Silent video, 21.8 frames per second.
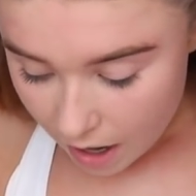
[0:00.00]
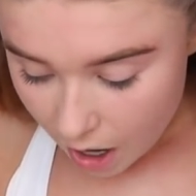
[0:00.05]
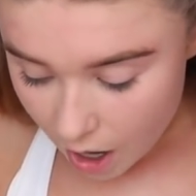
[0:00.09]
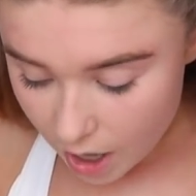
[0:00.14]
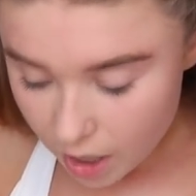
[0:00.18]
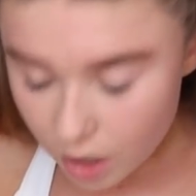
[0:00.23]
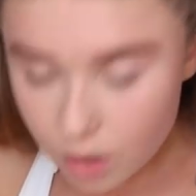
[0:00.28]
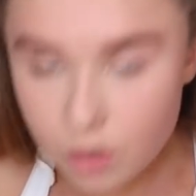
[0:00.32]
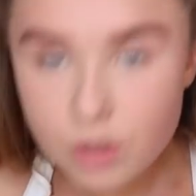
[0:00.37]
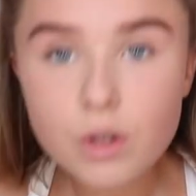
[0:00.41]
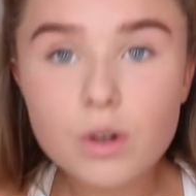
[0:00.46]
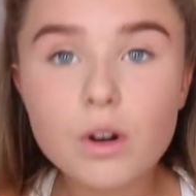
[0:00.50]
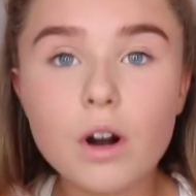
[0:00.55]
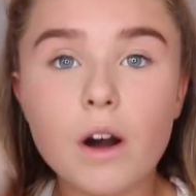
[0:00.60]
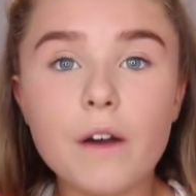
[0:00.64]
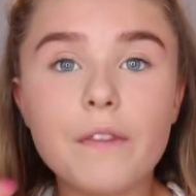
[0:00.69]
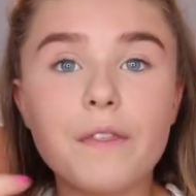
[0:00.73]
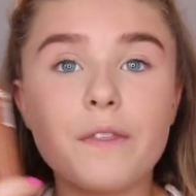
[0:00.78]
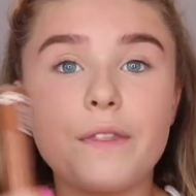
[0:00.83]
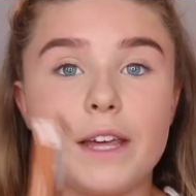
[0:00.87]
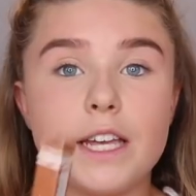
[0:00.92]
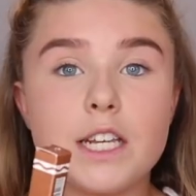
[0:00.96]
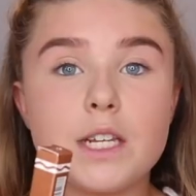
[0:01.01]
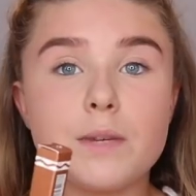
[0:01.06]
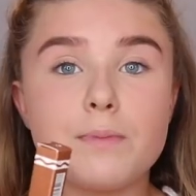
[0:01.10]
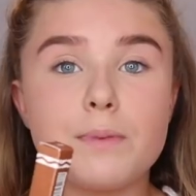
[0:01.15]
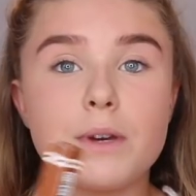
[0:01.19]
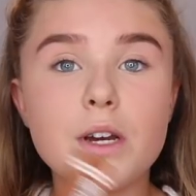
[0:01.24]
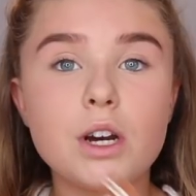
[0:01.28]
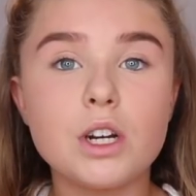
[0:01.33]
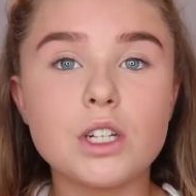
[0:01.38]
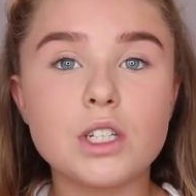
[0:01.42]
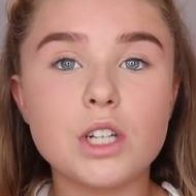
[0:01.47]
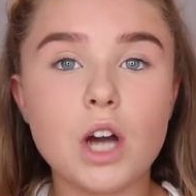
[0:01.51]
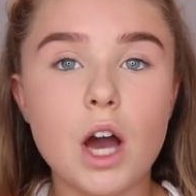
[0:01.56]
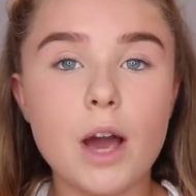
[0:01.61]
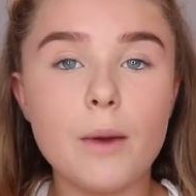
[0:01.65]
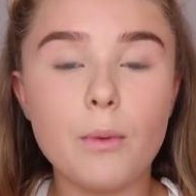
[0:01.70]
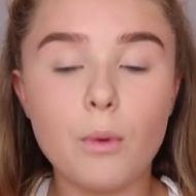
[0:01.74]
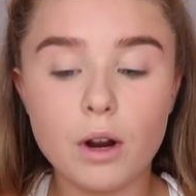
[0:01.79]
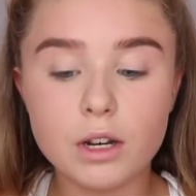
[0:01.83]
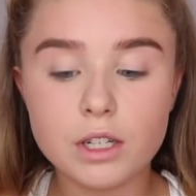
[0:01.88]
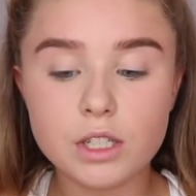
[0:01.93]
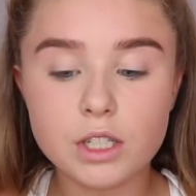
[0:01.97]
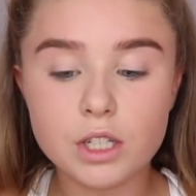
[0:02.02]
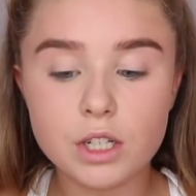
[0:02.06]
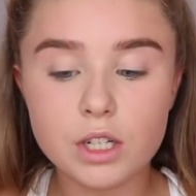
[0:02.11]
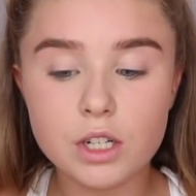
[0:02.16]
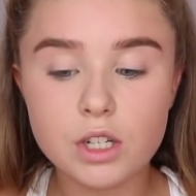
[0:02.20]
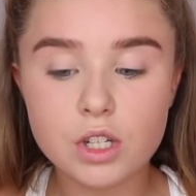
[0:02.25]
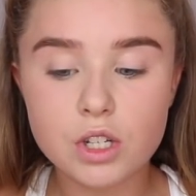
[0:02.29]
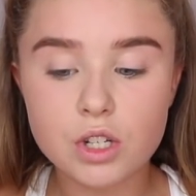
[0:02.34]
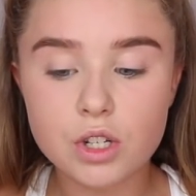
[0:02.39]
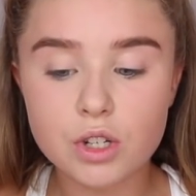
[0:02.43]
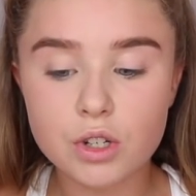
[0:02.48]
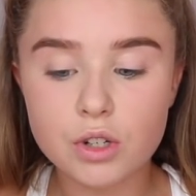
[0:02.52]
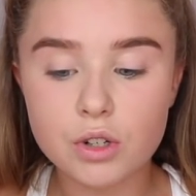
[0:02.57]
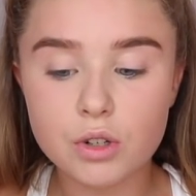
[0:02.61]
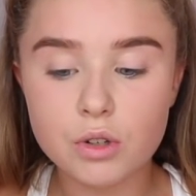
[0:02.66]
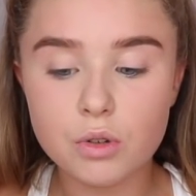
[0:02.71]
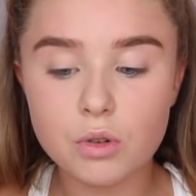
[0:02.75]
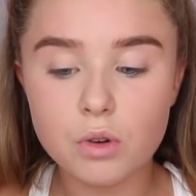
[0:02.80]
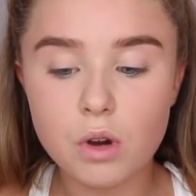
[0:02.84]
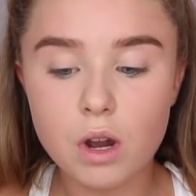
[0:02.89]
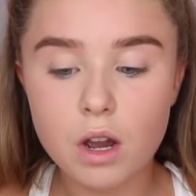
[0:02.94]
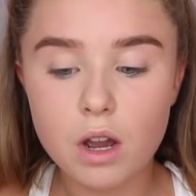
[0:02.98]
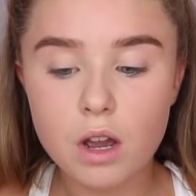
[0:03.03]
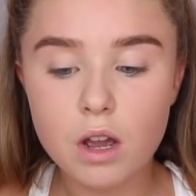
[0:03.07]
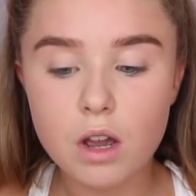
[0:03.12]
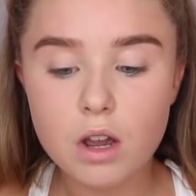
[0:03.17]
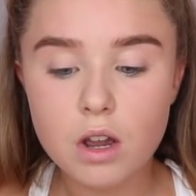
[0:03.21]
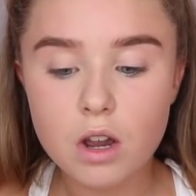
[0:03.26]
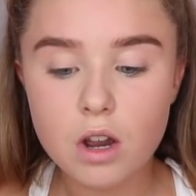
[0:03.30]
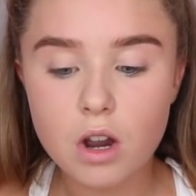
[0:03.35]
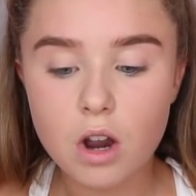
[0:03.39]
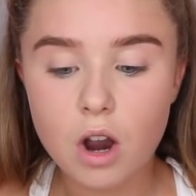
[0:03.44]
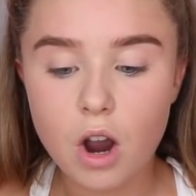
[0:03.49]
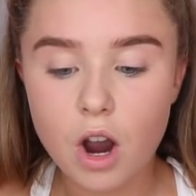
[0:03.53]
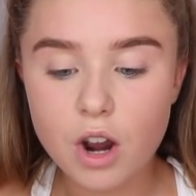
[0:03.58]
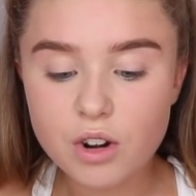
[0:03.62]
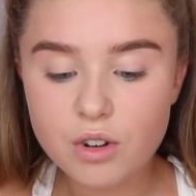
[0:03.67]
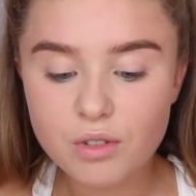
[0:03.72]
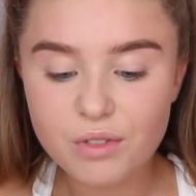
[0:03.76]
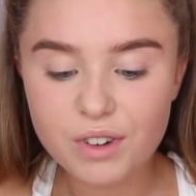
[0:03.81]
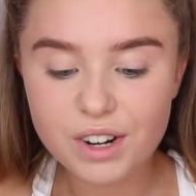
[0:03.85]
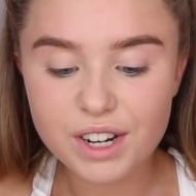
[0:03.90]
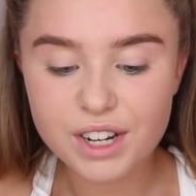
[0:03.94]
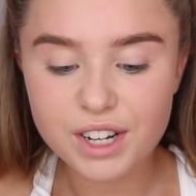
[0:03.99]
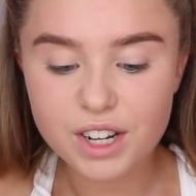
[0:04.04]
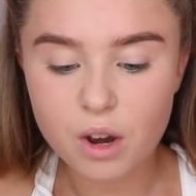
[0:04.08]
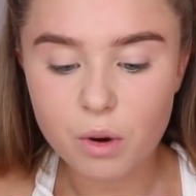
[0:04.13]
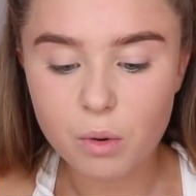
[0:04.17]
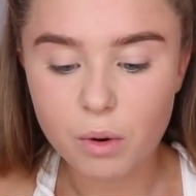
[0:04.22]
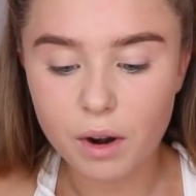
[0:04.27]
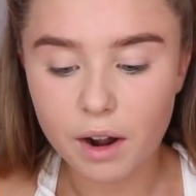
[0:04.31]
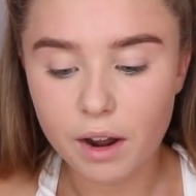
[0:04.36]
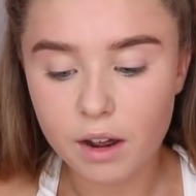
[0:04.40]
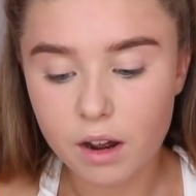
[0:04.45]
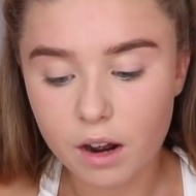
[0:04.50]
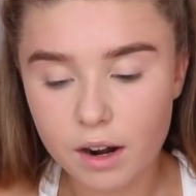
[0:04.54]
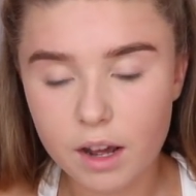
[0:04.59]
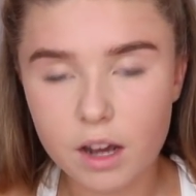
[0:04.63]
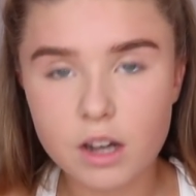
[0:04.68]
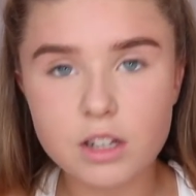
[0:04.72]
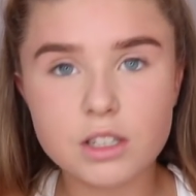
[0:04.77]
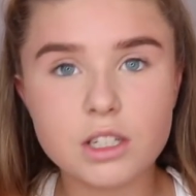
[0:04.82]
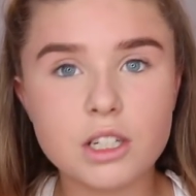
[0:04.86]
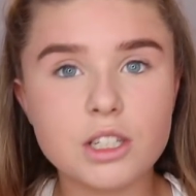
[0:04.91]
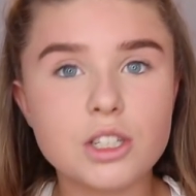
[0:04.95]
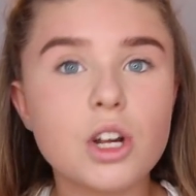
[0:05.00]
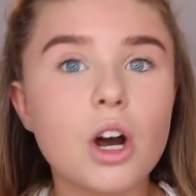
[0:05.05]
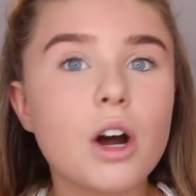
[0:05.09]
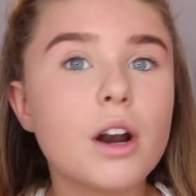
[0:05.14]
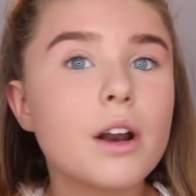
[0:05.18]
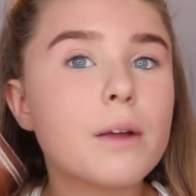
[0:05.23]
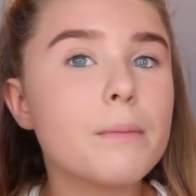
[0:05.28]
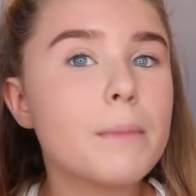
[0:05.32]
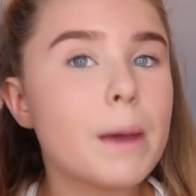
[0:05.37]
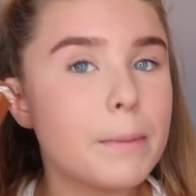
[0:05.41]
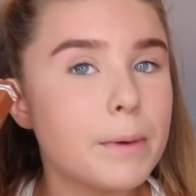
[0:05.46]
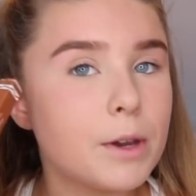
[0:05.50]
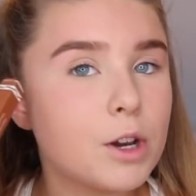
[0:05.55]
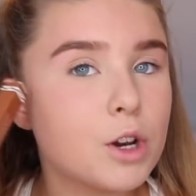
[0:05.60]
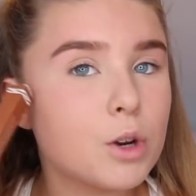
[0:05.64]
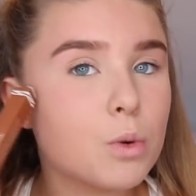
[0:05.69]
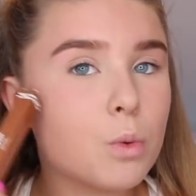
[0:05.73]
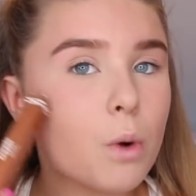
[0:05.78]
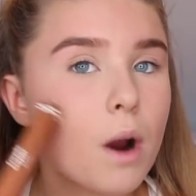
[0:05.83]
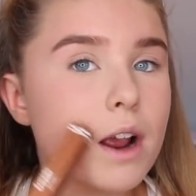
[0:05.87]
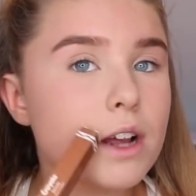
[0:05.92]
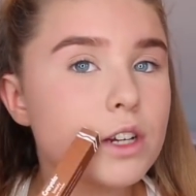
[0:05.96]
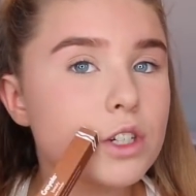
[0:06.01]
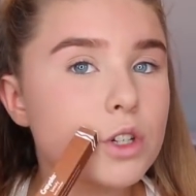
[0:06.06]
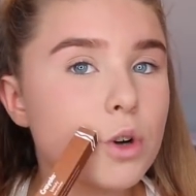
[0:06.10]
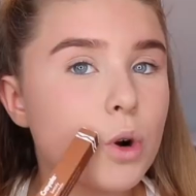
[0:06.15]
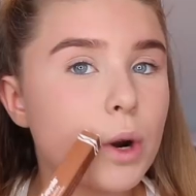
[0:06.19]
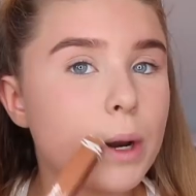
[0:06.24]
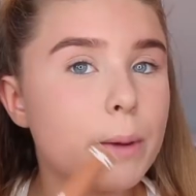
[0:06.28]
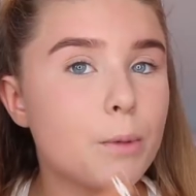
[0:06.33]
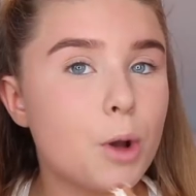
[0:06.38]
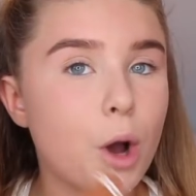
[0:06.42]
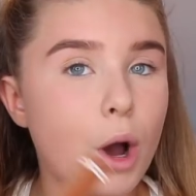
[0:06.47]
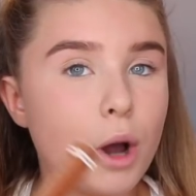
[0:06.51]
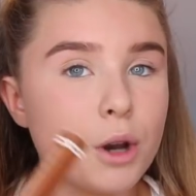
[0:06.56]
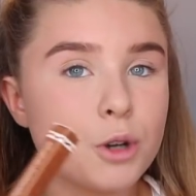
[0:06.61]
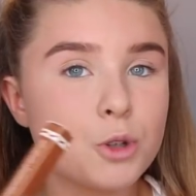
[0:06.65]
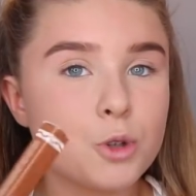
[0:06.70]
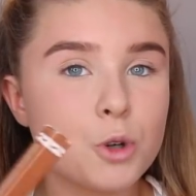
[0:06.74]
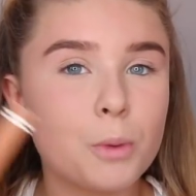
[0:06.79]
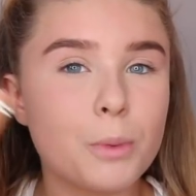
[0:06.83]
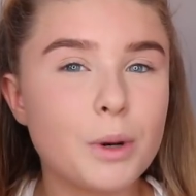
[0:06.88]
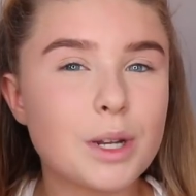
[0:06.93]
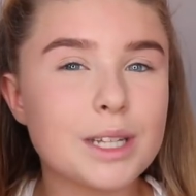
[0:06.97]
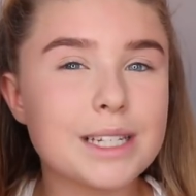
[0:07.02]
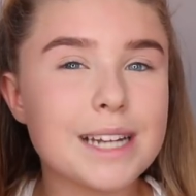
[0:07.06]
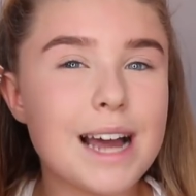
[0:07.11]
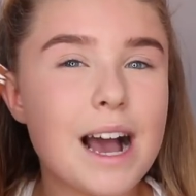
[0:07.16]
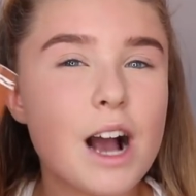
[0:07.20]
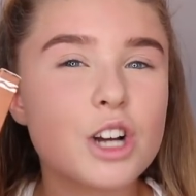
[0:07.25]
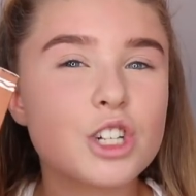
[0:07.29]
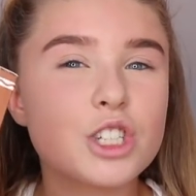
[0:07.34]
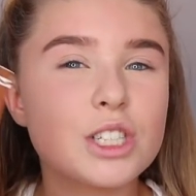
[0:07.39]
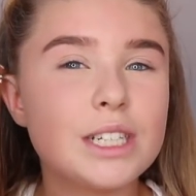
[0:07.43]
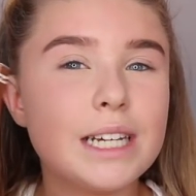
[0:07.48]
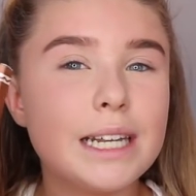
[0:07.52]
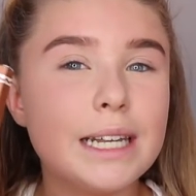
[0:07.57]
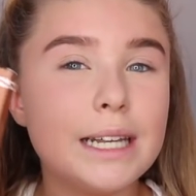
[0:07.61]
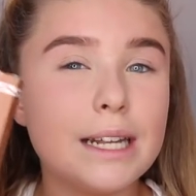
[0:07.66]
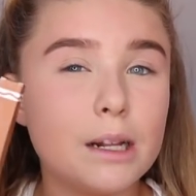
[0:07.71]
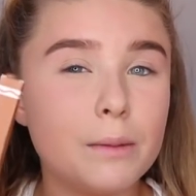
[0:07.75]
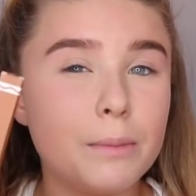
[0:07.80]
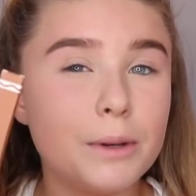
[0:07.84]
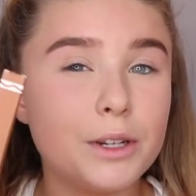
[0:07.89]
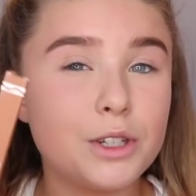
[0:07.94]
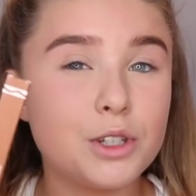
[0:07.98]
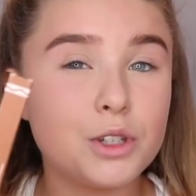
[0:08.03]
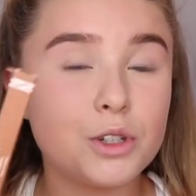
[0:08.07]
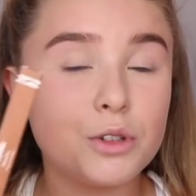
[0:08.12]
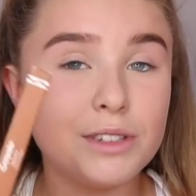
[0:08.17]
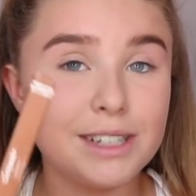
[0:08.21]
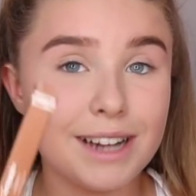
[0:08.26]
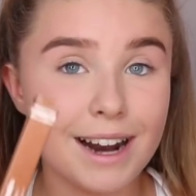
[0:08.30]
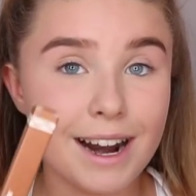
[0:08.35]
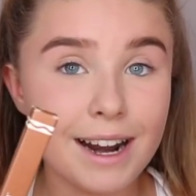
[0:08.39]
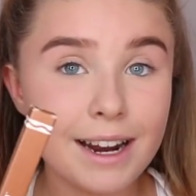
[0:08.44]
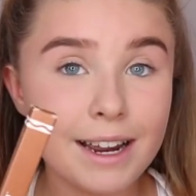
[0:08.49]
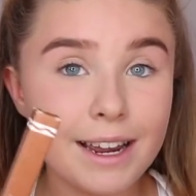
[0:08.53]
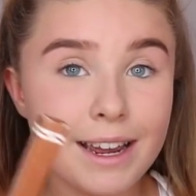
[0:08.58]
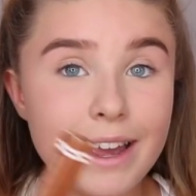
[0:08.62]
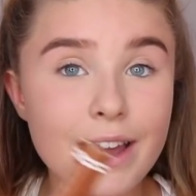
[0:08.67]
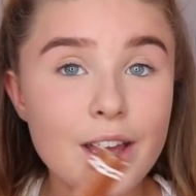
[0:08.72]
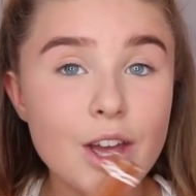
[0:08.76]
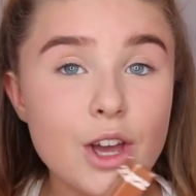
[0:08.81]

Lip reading: I also got this because I wanted to, I don't really know what I got it because I thought it maybe could work as cream contour, but it's actually a little bit too dark.